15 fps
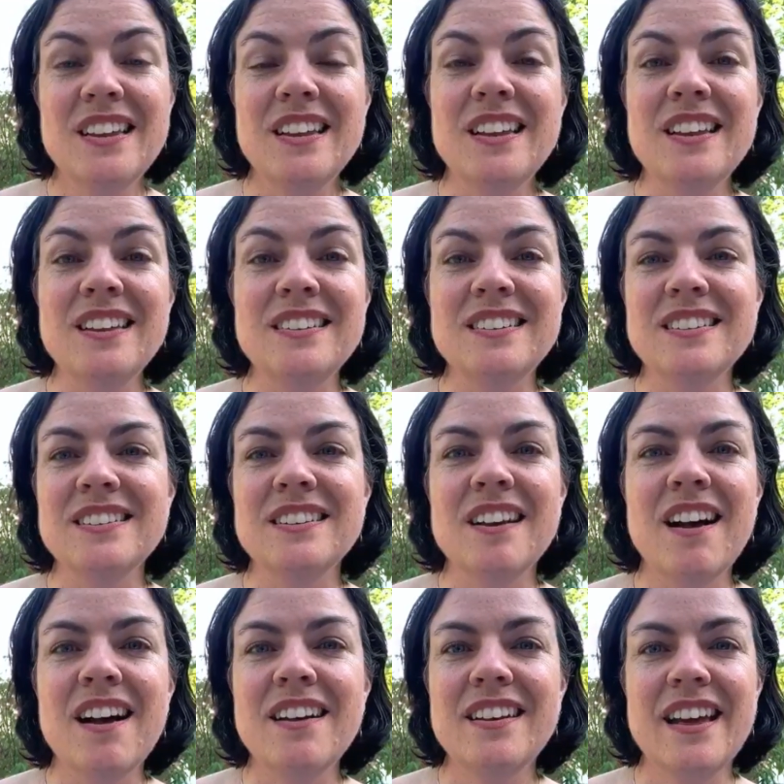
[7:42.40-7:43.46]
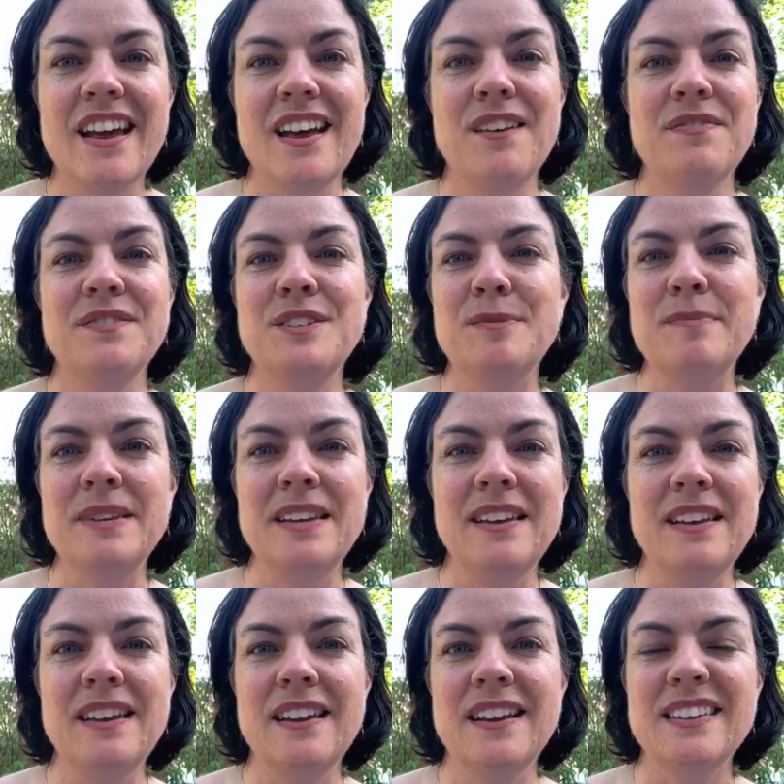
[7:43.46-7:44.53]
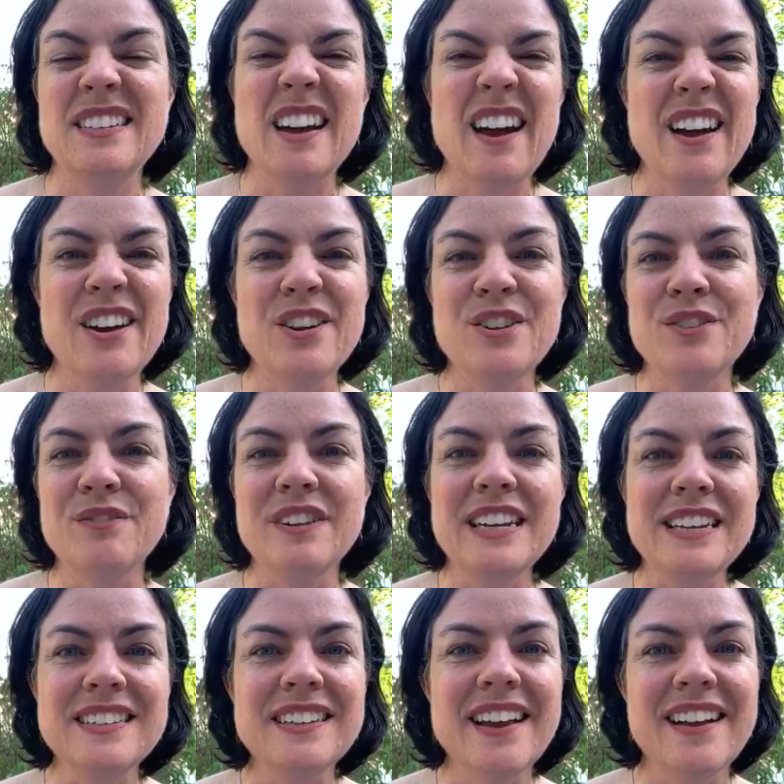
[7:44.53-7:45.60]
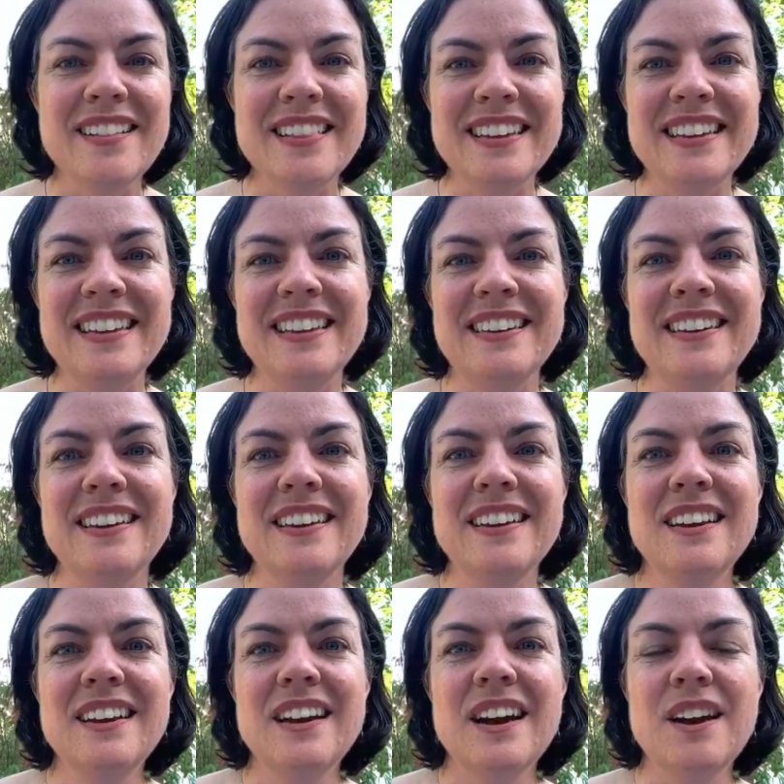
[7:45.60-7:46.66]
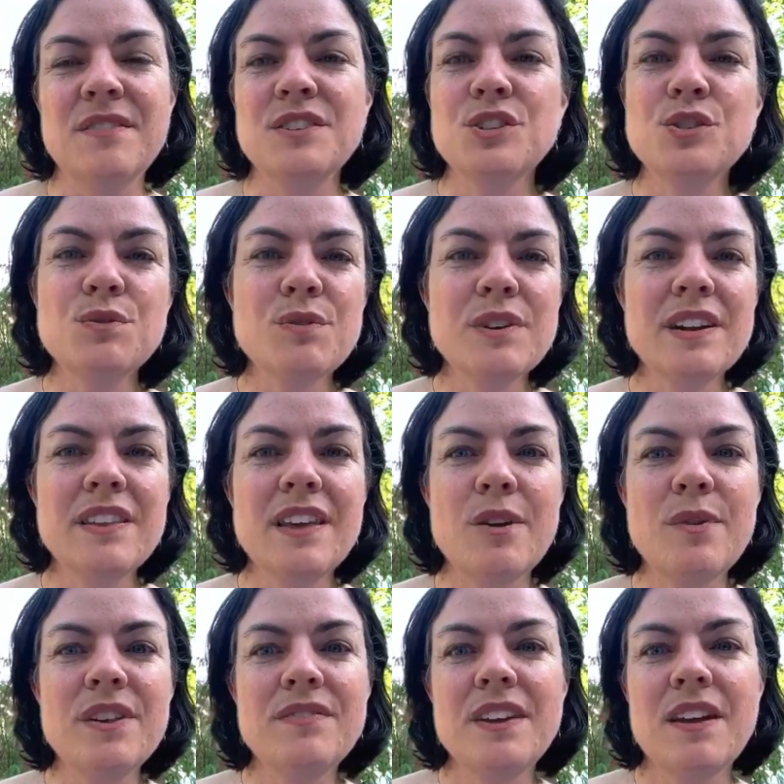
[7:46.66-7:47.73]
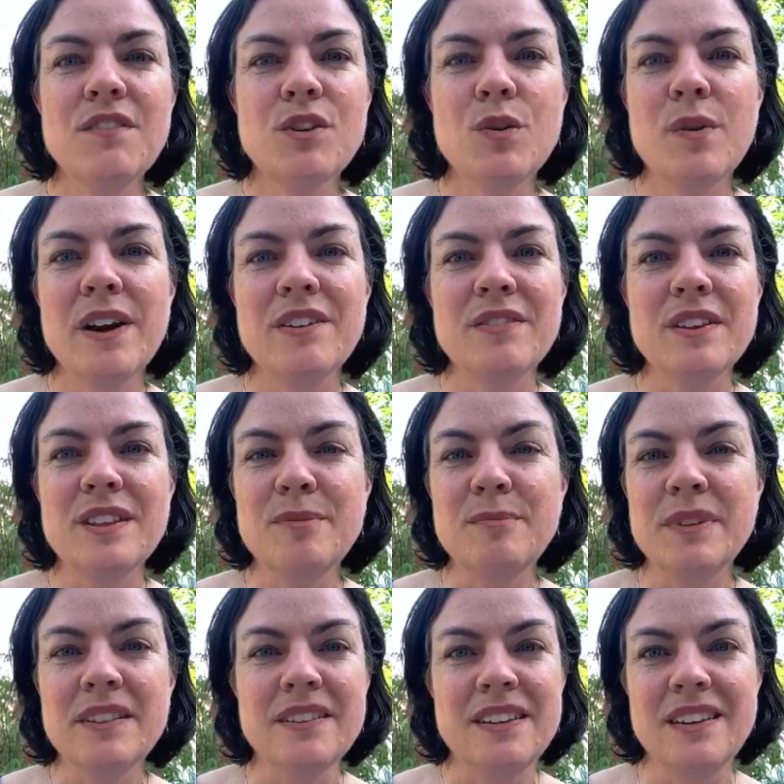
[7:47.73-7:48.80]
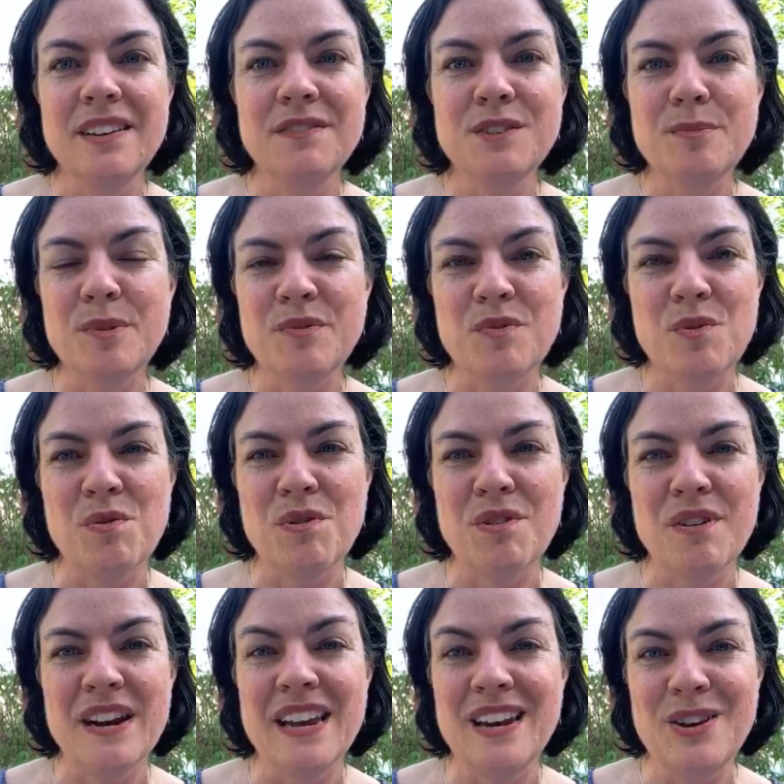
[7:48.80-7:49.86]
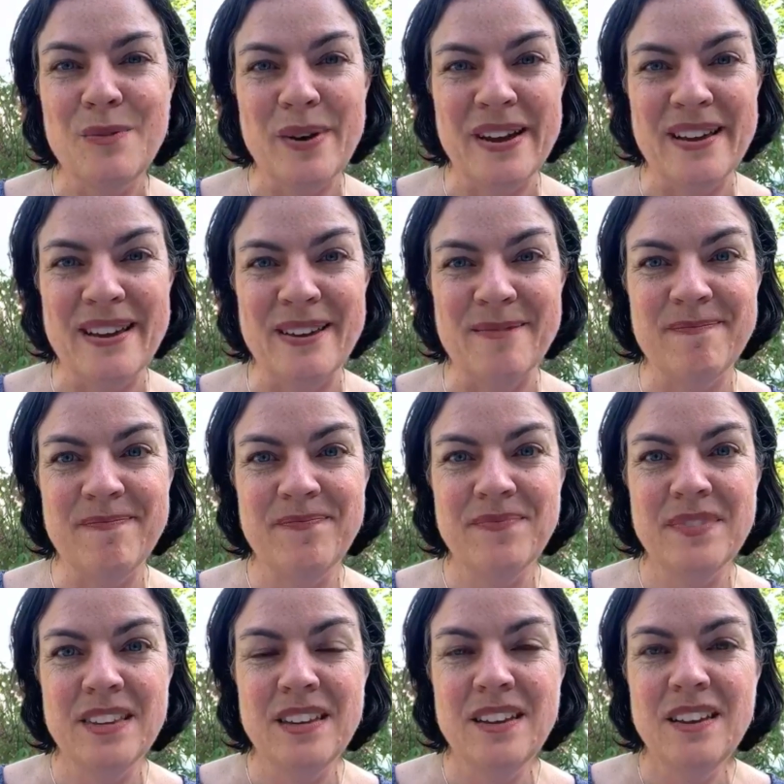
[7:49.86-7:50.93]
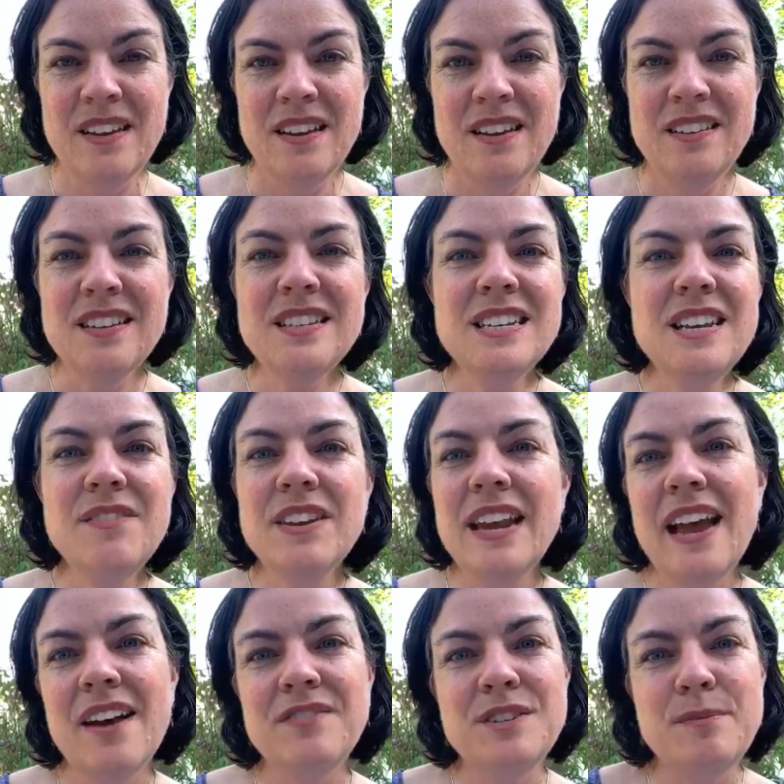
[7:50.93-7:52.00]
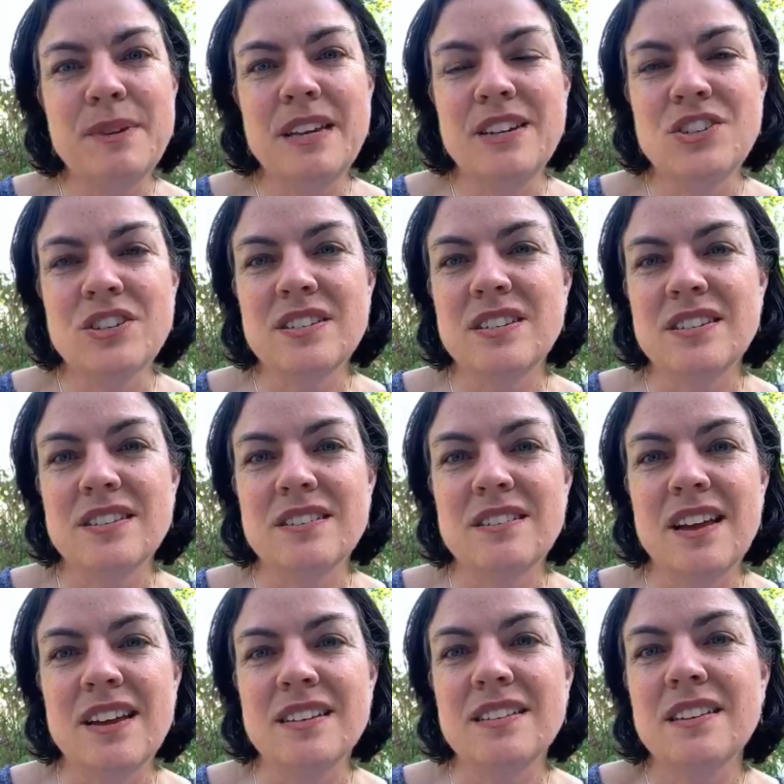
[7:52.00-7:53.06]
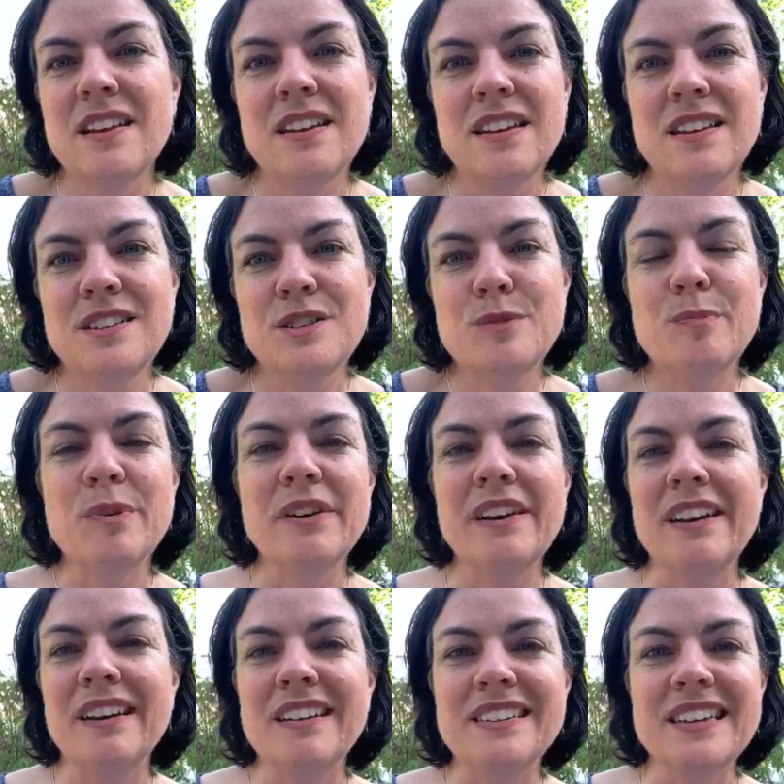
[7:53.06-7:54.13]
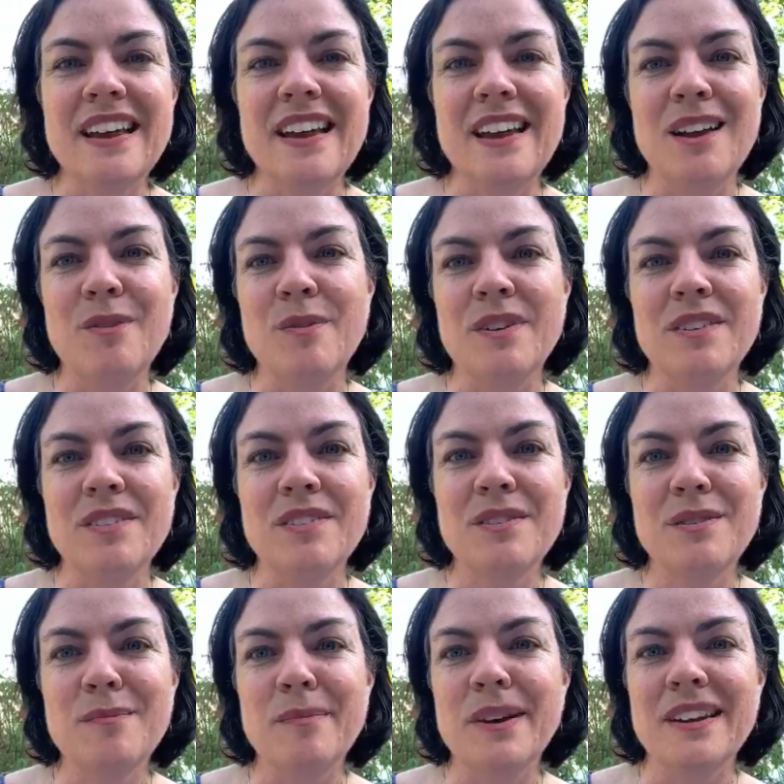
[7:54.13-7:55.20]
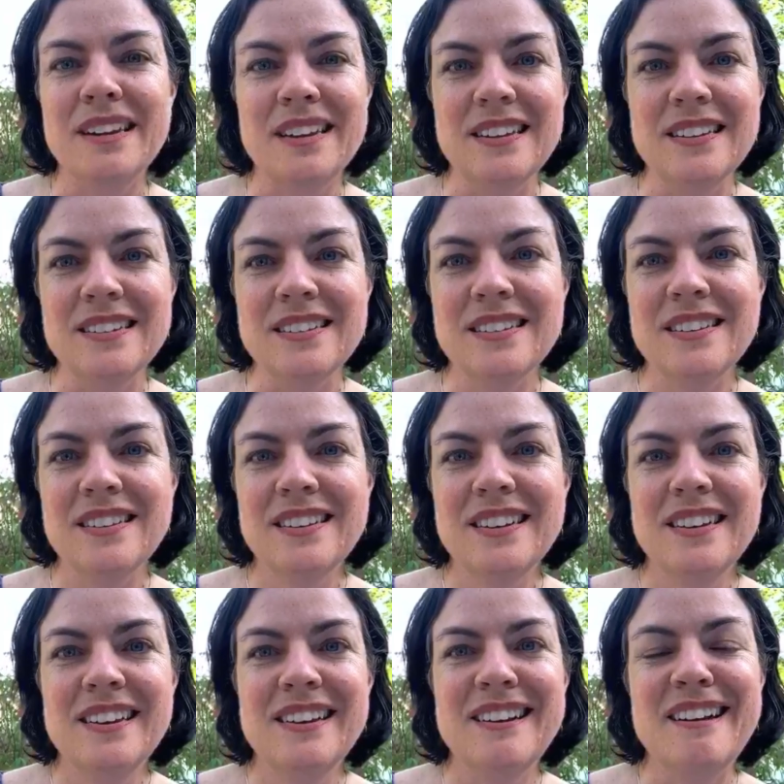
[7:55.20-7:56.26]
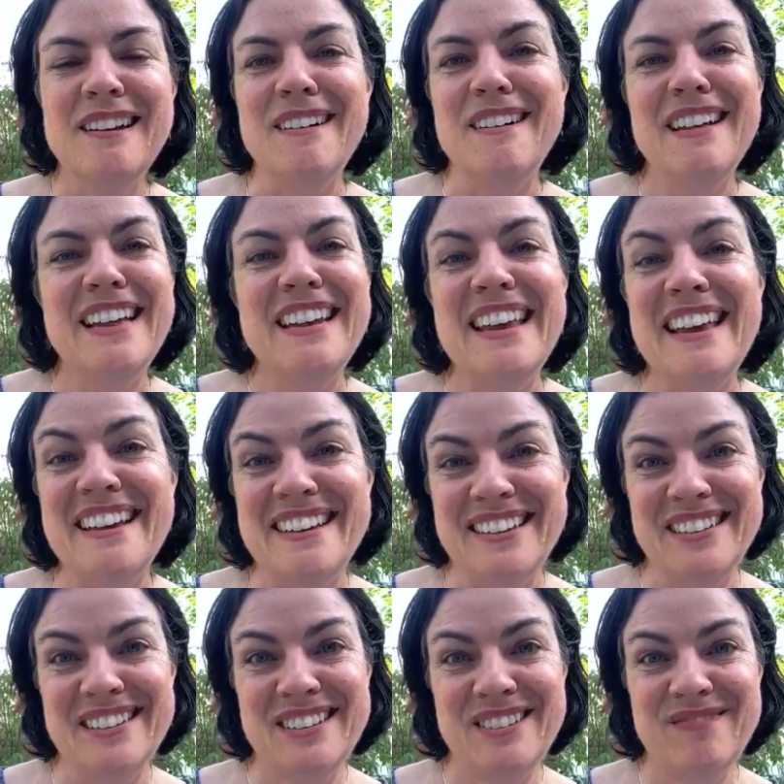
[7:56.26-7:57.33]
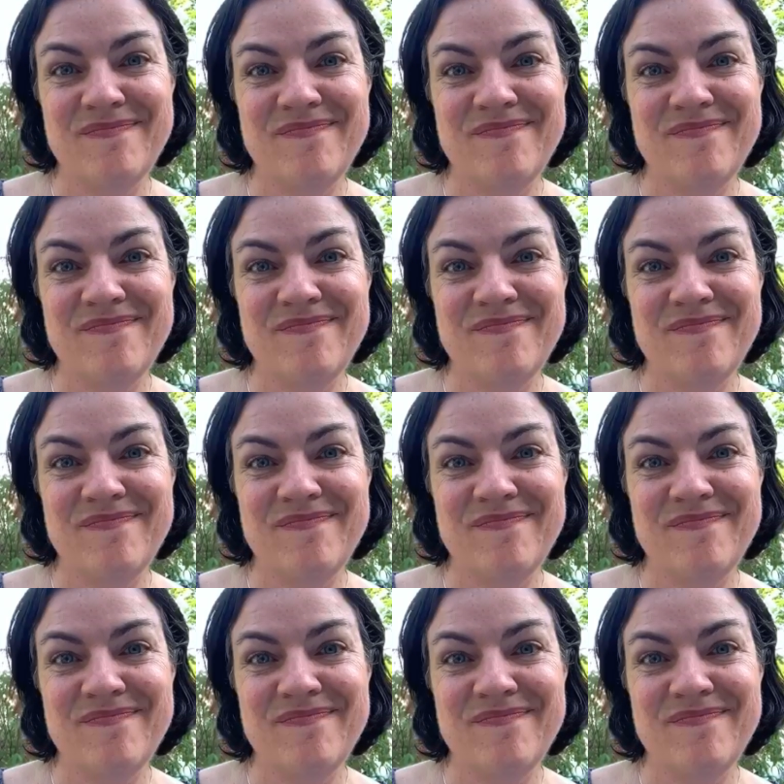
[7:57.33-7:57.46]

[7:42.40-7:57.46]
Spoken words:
It does not have to be a tired retelling of a story that we've never quite really believed before anyway. It doesn't even have to be just a sunny spring day with bunnies and eggs.